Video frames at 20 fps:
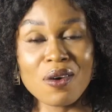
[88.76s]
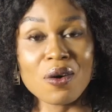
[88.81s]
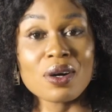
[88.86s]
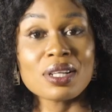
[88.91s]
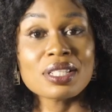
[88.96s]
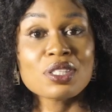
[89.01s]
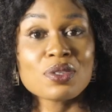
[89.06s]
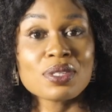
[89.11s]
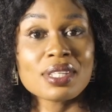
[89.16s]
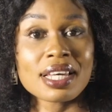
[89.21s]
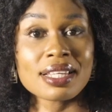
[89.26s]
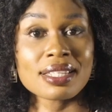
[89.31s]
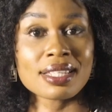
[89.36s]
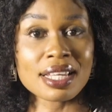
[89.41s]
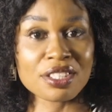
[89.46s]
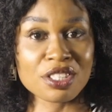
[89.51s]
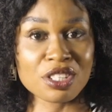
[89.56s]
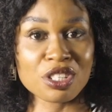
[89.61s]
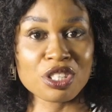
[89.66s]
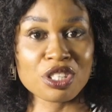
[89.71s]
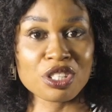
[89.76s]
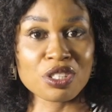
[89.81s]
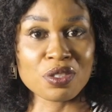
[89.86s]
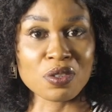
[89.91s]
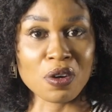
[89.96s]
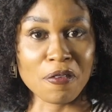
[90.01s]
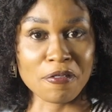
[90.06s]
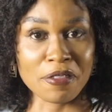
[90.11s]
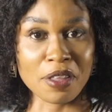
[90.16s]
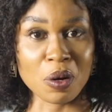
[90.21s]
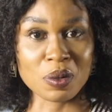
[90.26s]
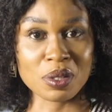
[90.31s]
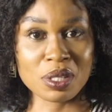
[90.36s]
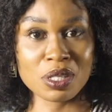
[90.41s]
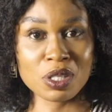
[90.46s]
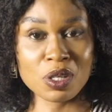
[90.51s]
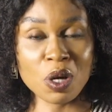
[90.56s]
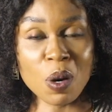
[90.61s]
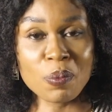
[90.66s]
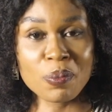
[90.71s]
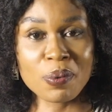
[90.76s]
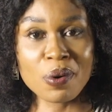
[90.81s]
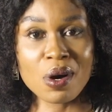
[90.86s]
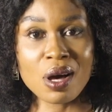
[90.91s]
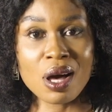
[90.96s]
On today's edition of Delta Scope,